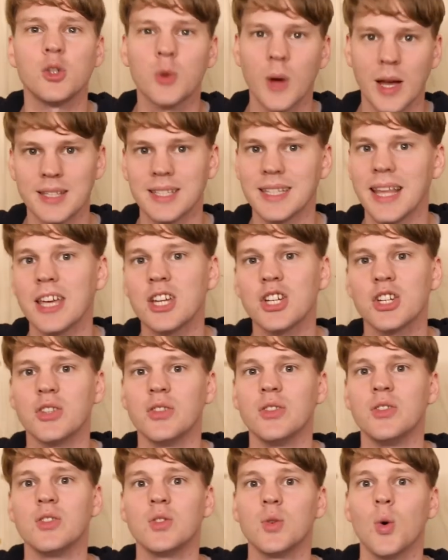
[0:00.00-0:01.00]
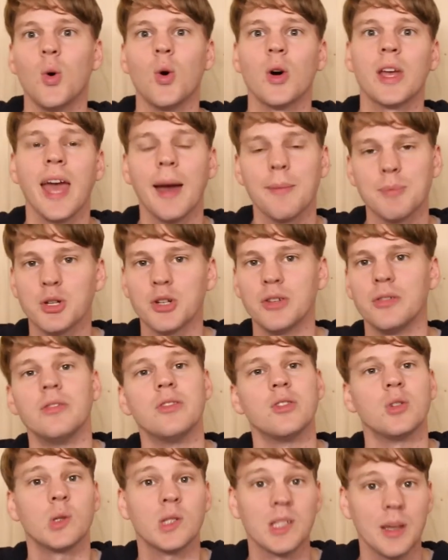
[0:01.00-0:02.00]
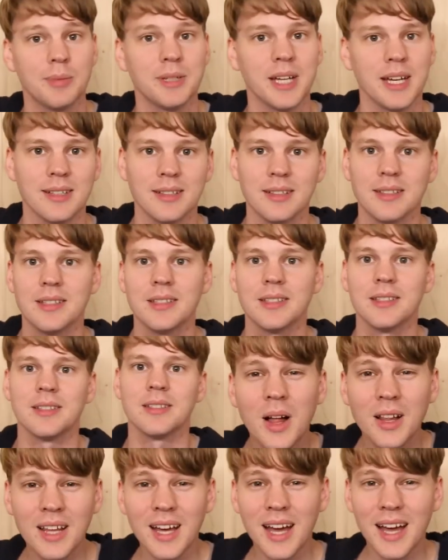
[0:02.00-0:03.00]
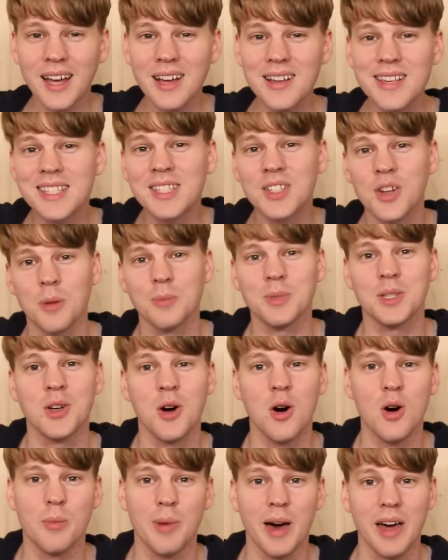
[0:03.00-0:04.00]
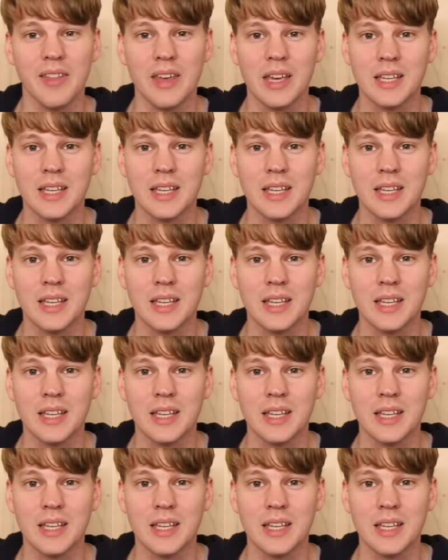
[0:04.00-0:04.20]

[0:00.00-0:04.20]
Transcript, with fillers: translations or captions or subtitles? Well, I asked Tom Scott about